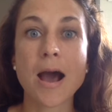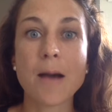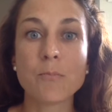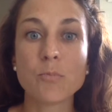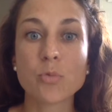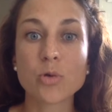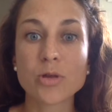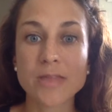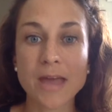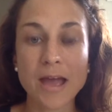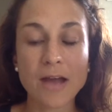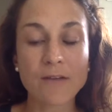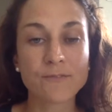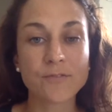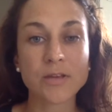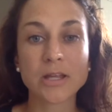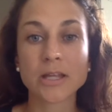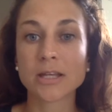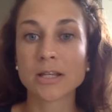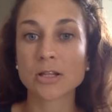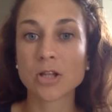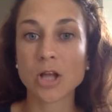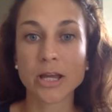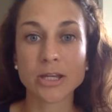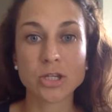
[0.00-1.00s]
without
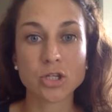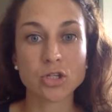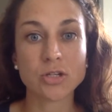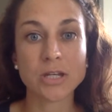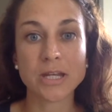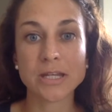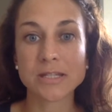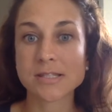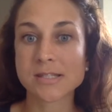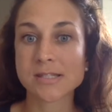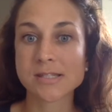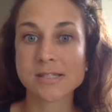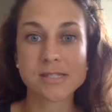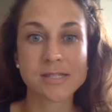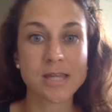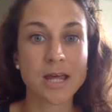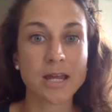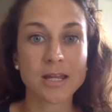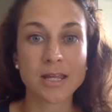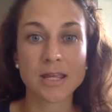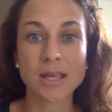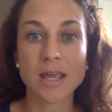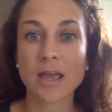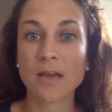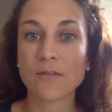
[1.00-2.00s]
feeling like you need to
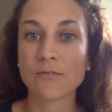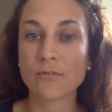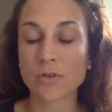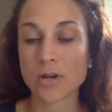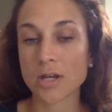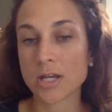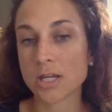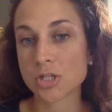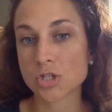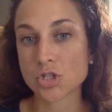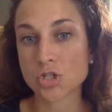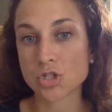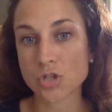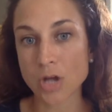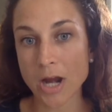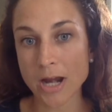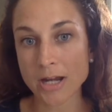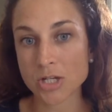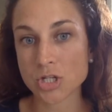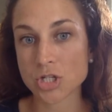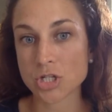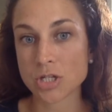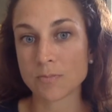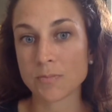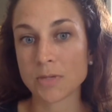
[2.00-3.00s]
study every
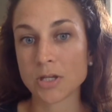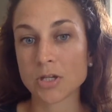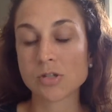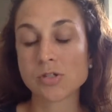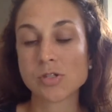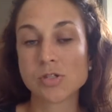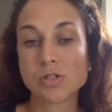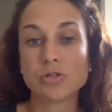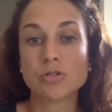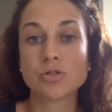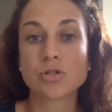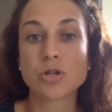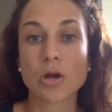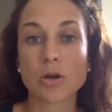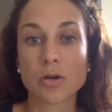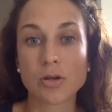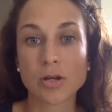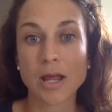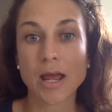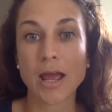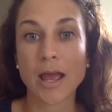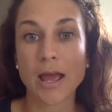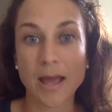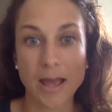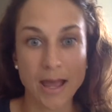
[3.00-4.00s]
strategy, because you don't,
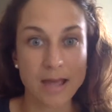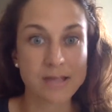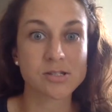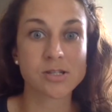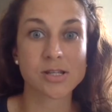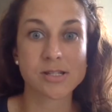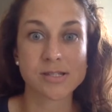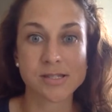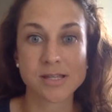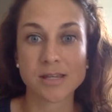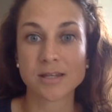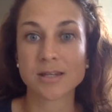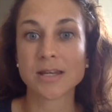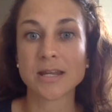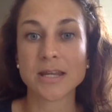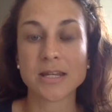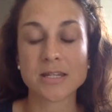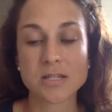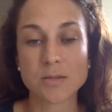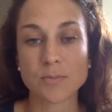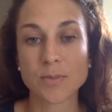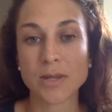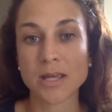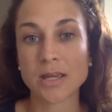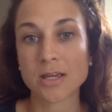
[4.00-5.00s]
as I said, need
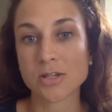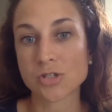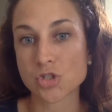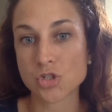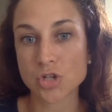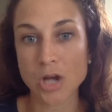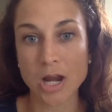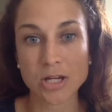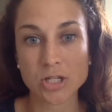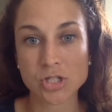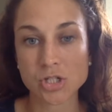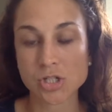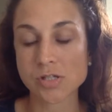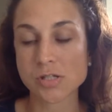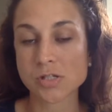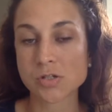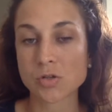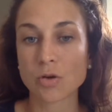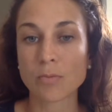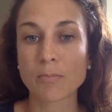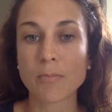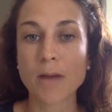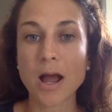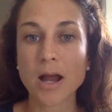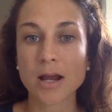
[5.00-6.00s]
to be a strategist or
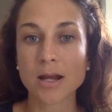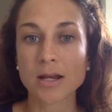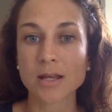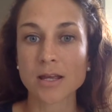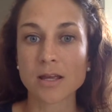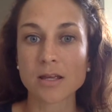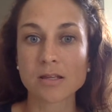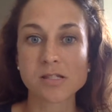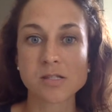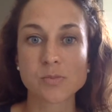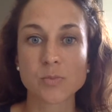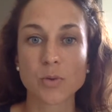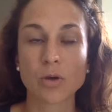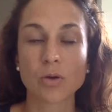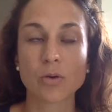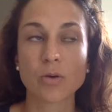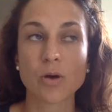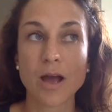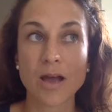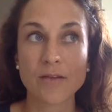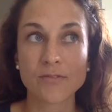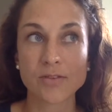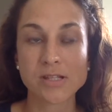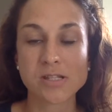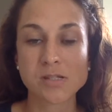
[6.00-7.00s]
a marketing expert or
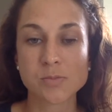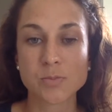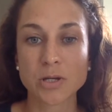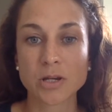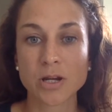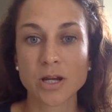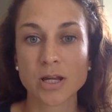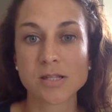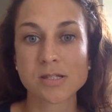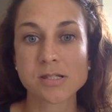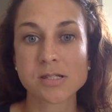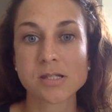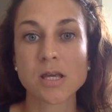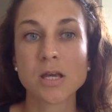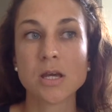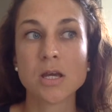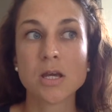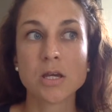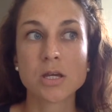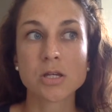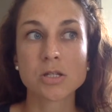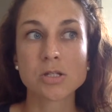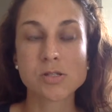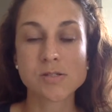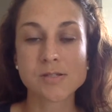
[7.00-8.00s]
have experience
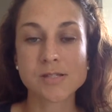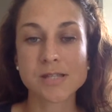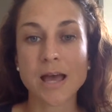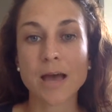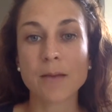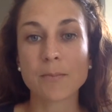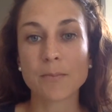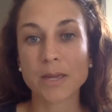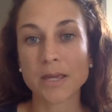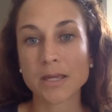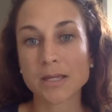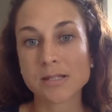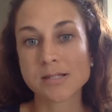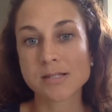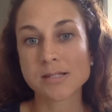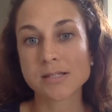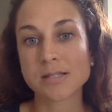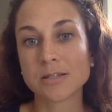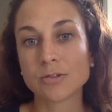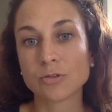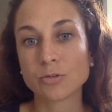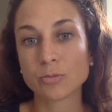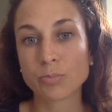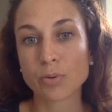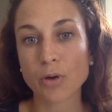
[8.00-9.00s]
to start being a
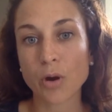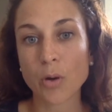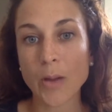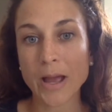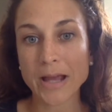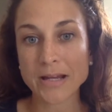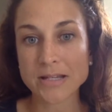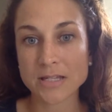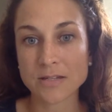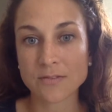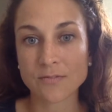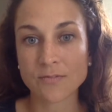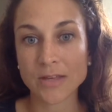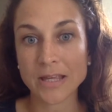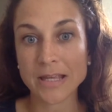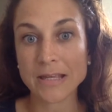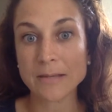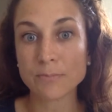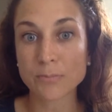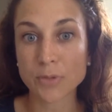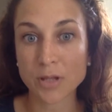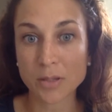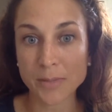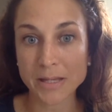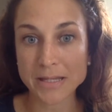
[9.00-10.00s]
skilled, proactive
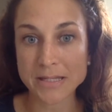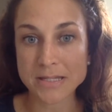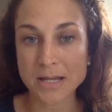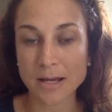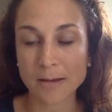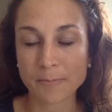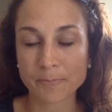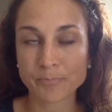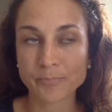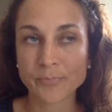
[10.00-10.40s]
implementer.